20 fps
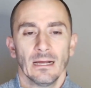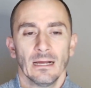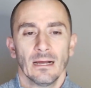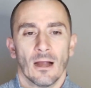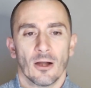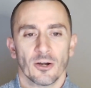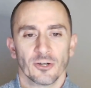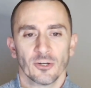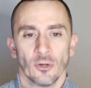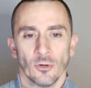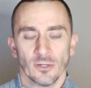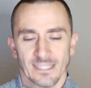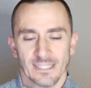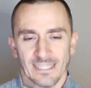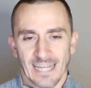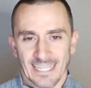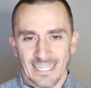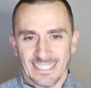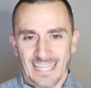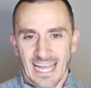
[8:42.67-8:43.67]
Our goal is
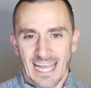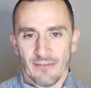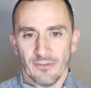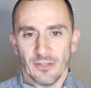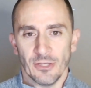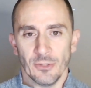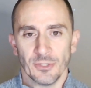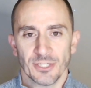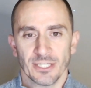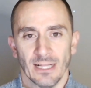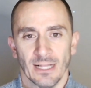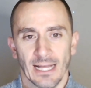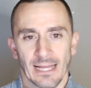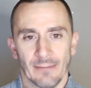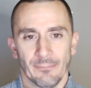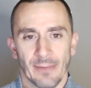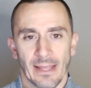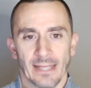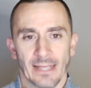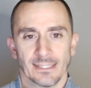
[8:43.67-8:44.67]
not to have a huge client
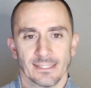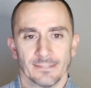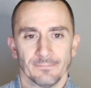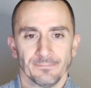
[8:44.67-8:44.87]
base.